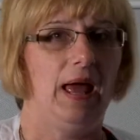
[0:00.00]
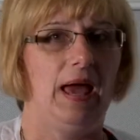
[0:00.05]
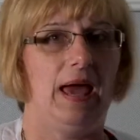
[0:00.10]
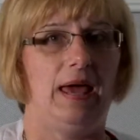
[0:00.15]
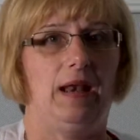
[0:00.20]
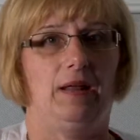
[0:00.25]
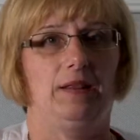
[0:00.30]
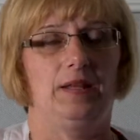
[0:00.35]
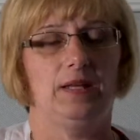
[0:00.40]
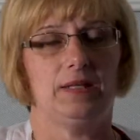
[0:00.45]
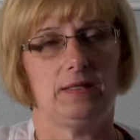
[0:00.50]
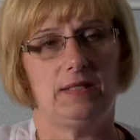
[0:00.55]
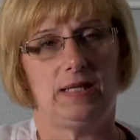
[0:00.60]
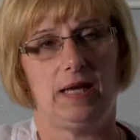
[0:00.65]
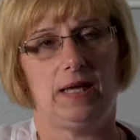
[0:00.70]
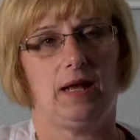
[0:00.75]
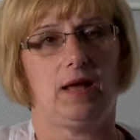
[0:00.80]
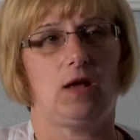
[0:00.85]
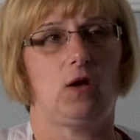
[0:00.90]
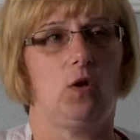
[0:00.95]
And on this
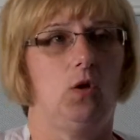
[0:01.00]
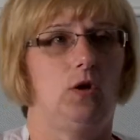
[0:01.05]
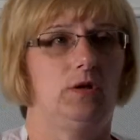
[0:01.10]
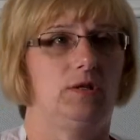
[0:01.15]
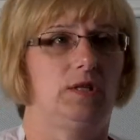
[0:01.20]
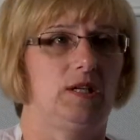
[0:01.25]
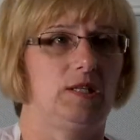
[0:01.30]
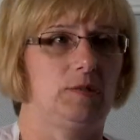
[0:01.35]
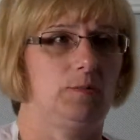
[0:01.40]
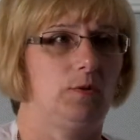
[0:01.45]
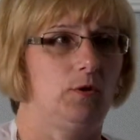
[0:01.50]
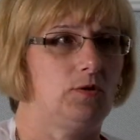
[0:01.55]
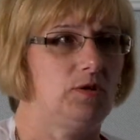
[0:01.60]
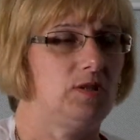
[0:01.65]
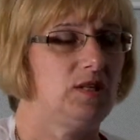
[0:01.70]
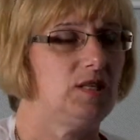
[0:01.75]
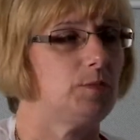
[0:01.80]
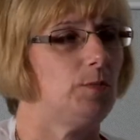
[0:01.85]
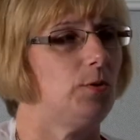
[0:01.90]
date I called and I spoke to this